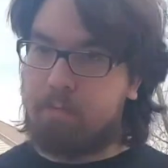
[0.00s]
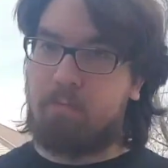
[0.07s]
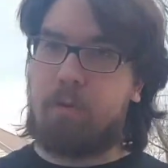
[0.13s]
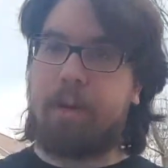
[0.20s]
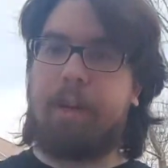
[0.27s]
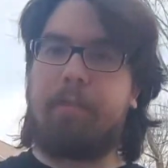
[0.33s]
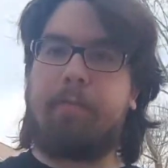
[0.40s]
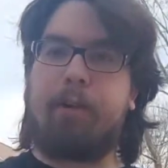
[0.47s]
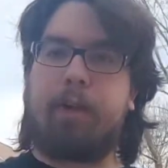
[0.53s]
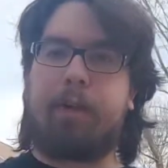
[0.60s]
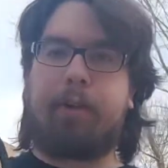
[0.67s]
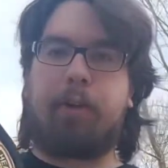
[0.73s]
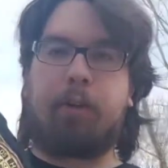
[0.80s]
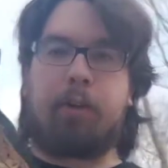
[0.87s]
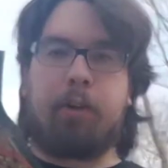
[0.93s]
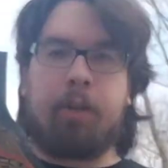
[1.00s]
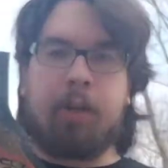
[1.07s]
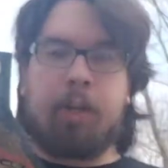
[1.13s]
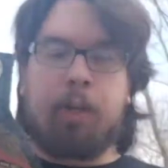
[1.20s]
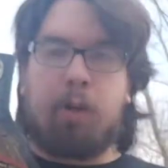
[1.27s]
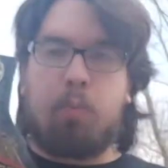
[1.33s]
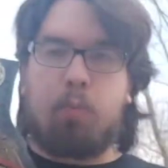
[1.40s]
Ring of Honor
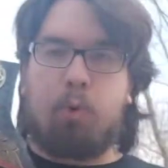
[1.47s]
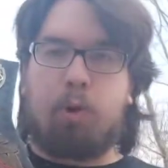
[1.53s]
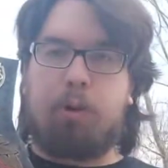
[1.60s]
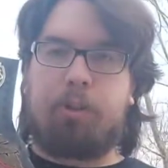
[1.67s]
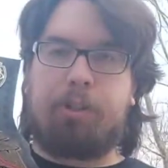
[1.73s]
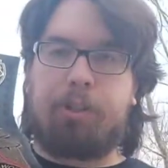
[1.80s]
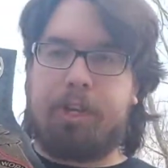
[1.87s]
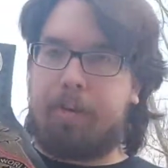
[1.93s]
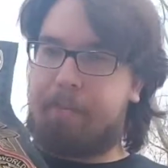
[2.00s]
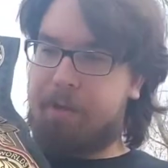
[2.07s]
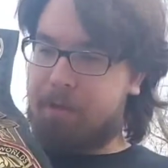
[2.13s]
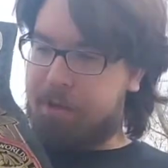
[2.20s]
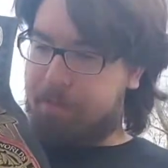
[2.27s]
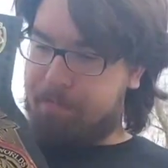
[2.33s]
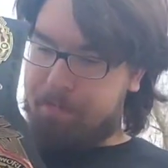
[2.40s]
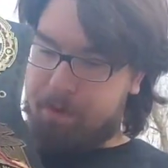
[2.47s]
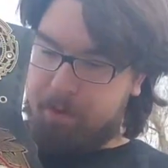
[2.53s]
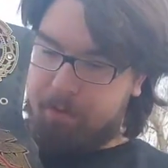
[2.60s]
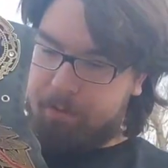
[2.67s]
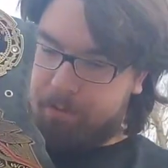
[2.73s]
World Championship belt.